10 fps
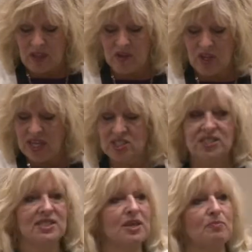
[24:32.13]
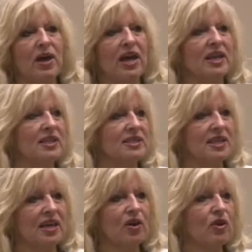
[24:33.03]
You can't just sit back and
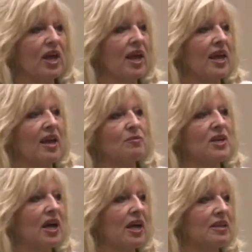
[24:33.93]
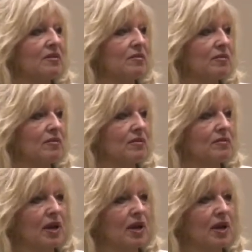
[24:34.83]
say, okay, I'm done.